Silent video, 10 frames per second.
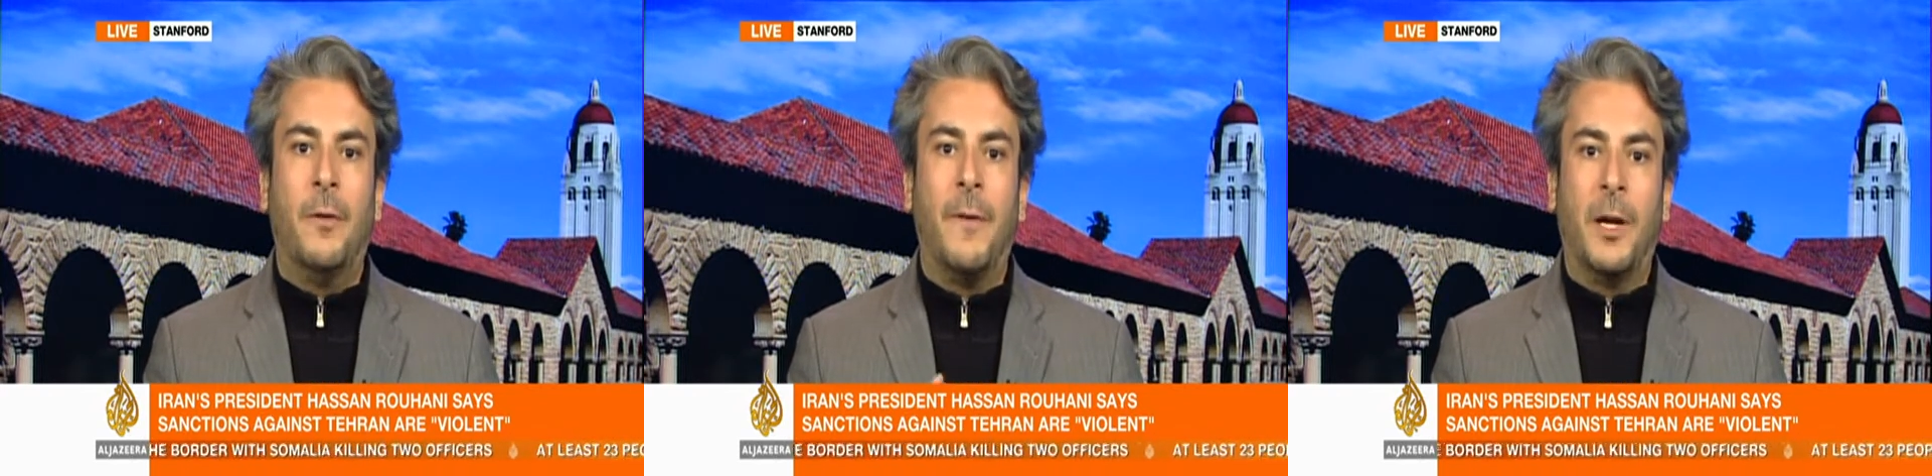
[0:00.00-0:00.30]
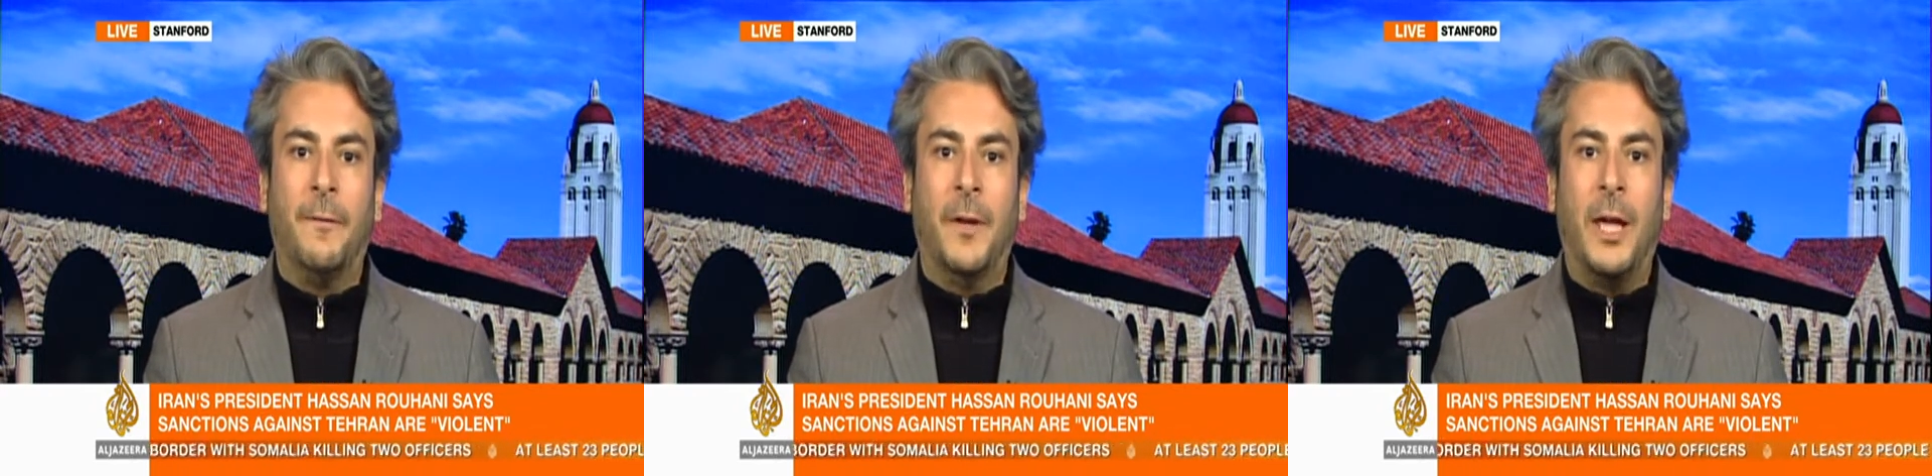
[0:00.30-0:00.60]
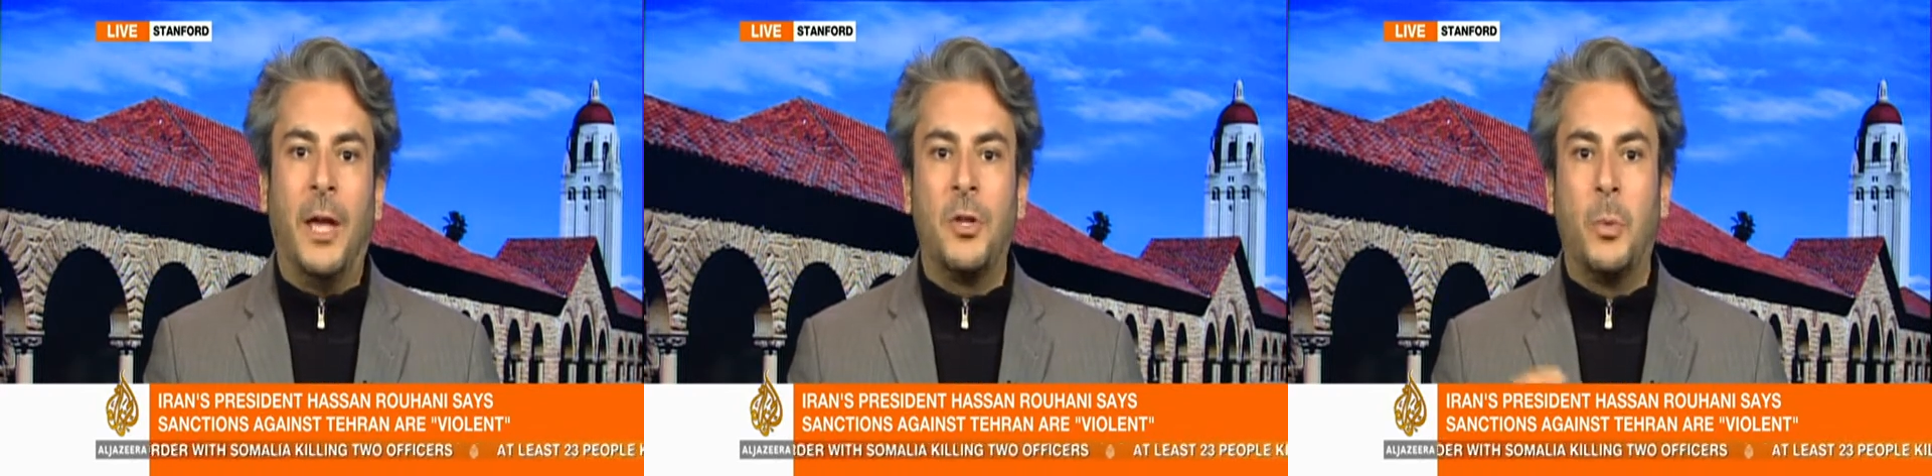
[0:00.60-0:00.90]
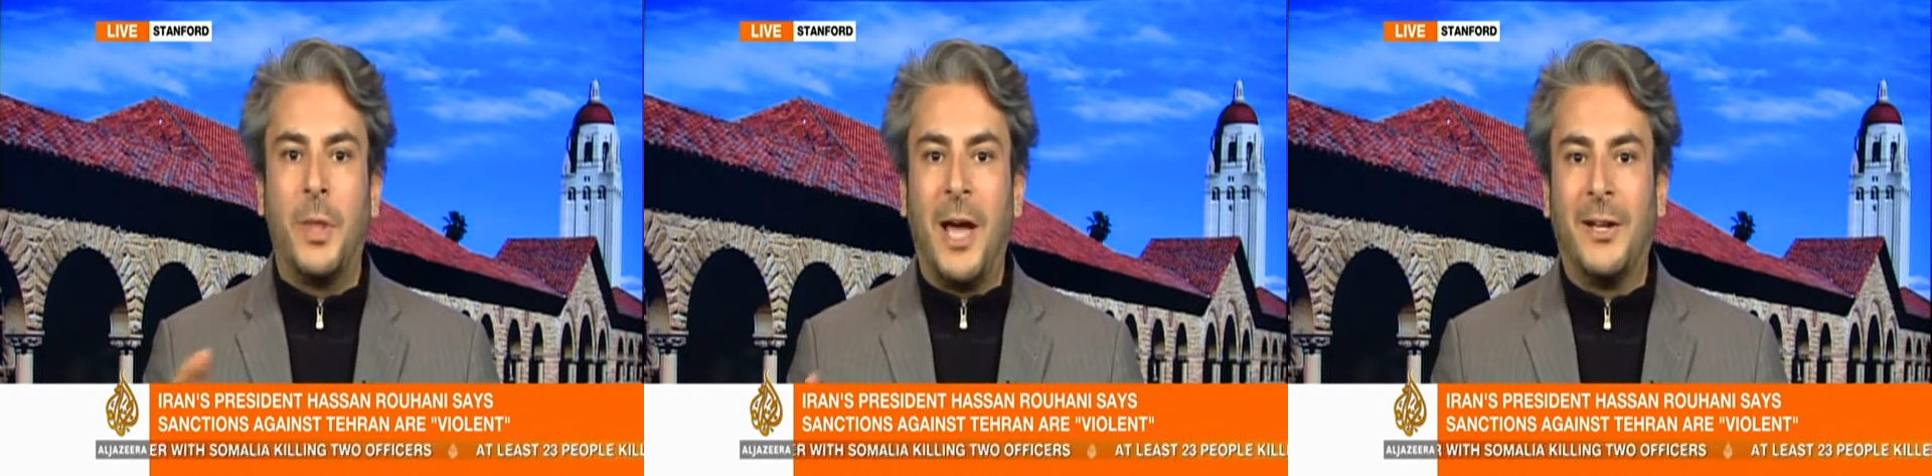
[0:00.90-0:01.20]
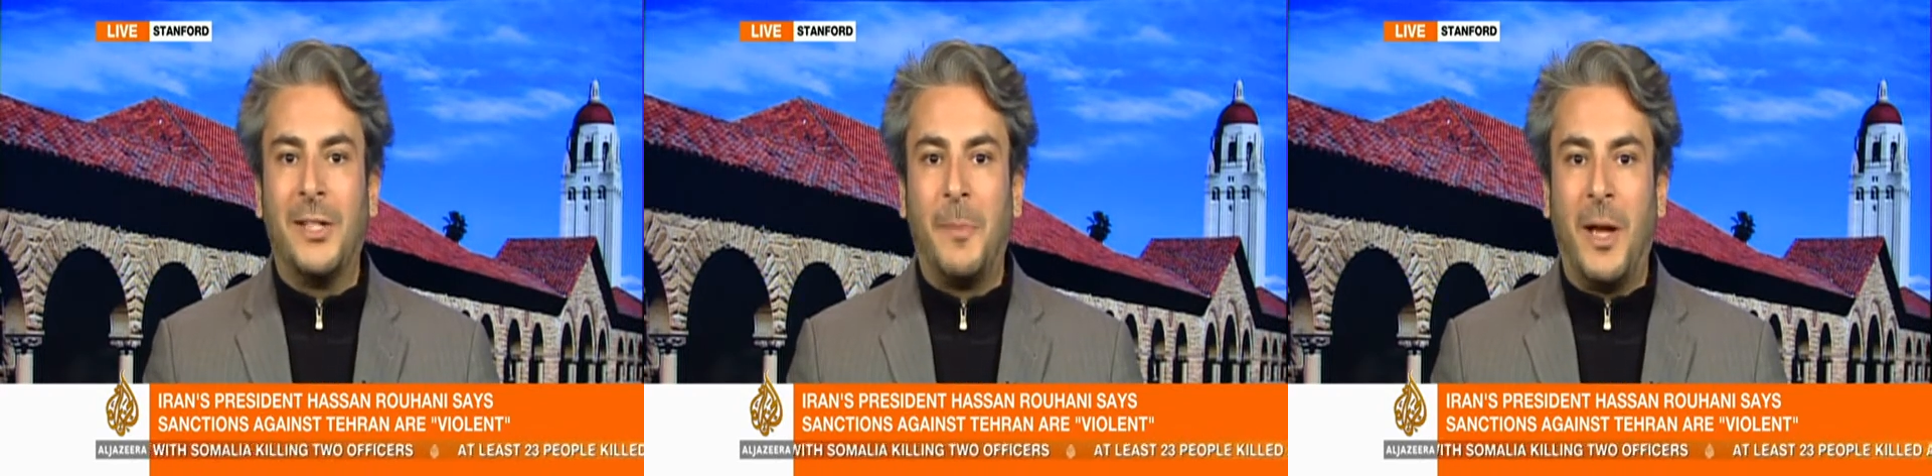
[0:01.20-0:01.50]
Verification
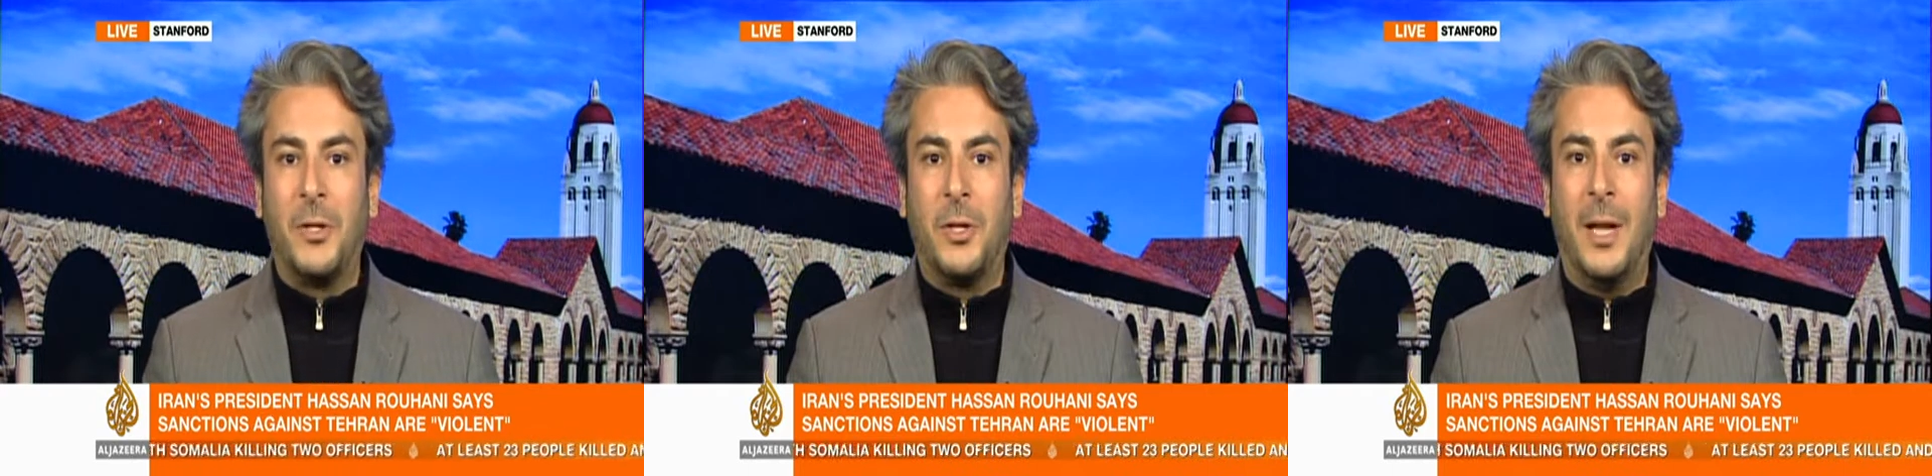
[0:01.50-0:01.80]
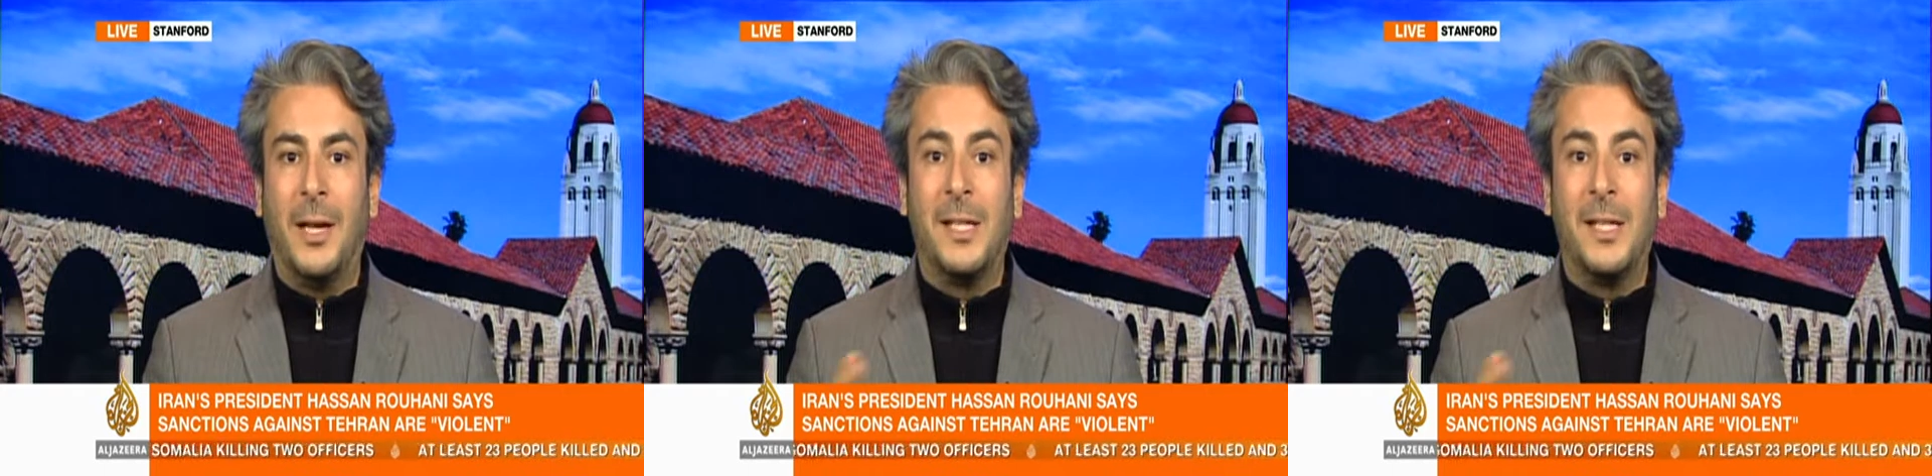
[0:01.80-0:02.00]
without inspection and